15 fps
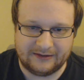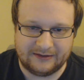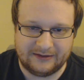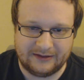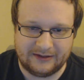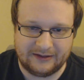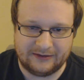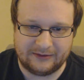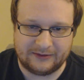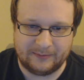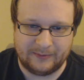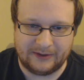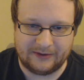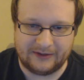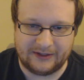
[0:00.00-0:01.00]
and it
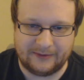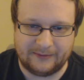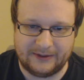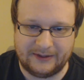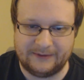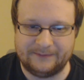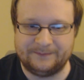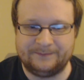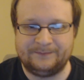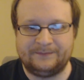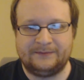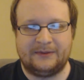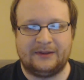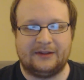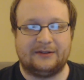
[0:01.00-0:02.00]
looks better that way.
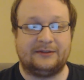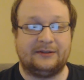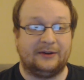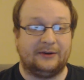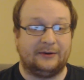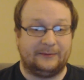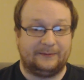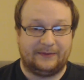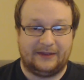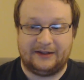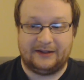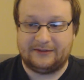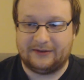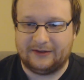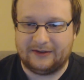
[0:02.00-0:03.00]
So
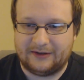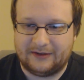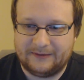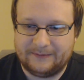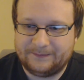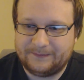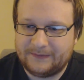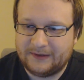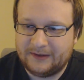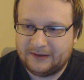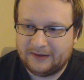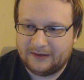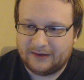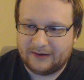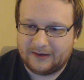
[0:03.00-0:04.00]
that's there.
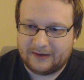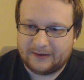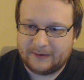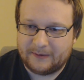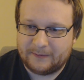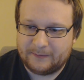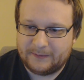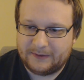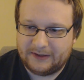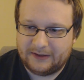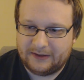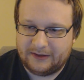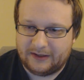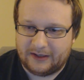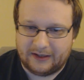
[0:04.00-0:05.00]
And
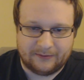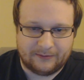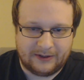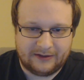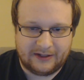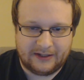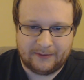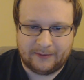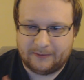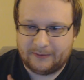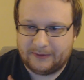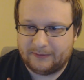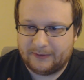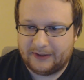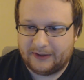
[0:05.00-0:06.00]
right light
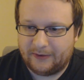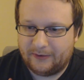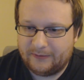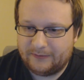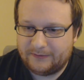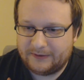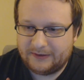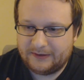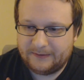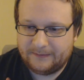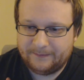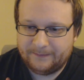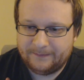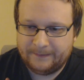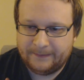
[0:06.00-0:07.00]
we went
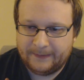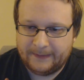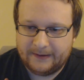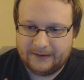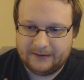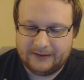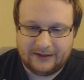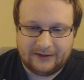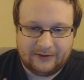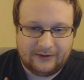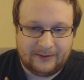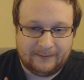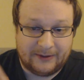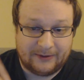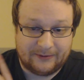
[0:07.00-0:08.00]
over.
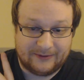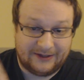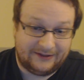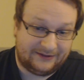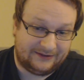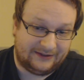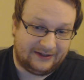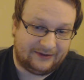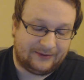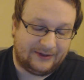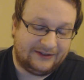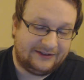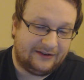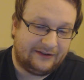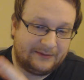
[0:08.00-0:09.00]
Now about right sound.
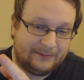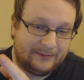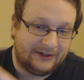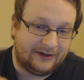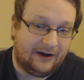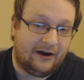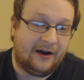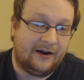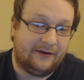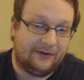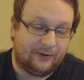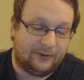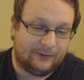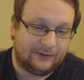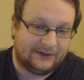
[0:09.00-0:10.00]
Right sound's been
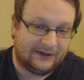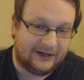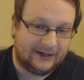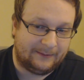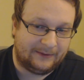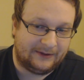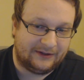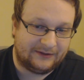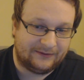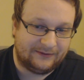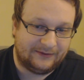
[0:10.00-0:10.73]
on the whole time in